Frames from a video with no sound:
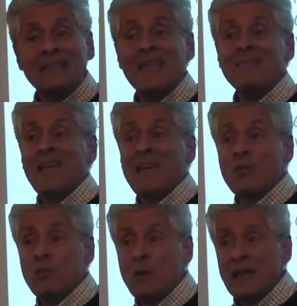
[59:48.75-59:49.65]
Then they
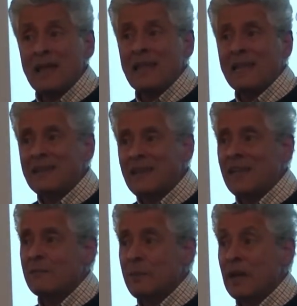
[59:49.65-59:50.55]
will
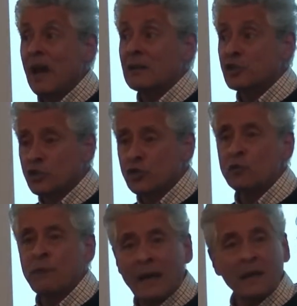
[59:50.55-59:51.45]
indeed be our
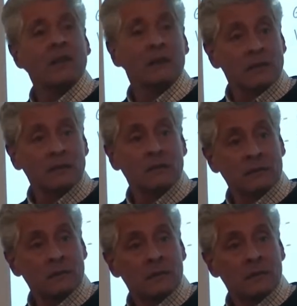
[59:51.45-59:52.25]
true backyard.